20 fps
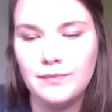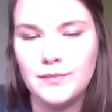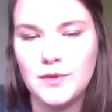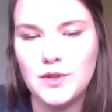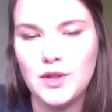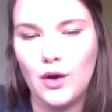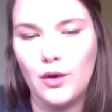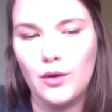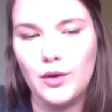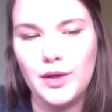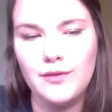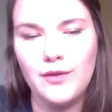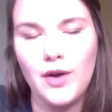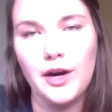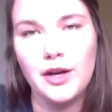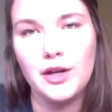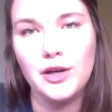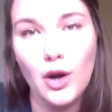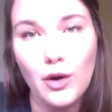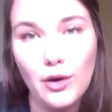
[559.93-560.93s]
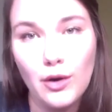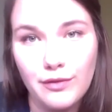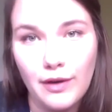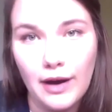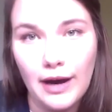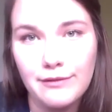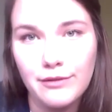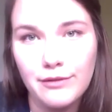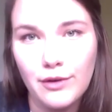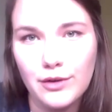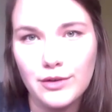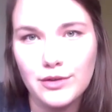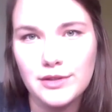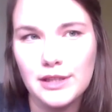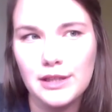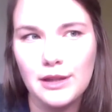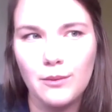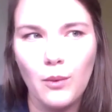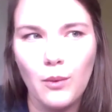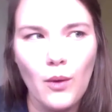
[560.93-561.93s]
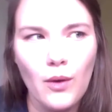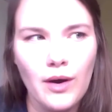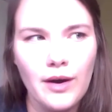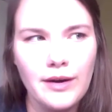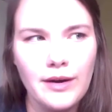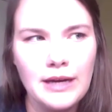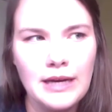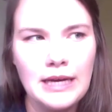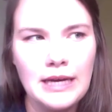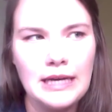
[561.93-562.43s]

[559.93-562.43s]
So you've got to notify voters in the ward,